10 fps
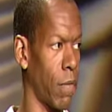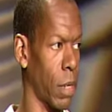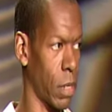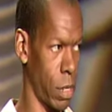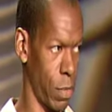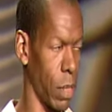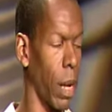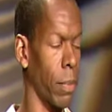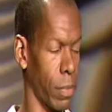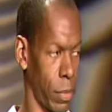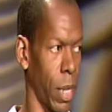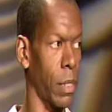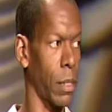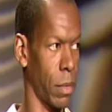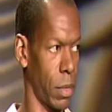Absolutely.
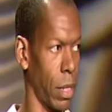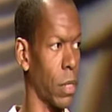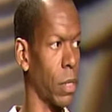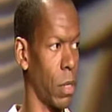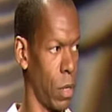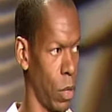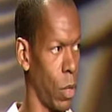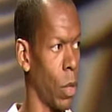Yes. That that first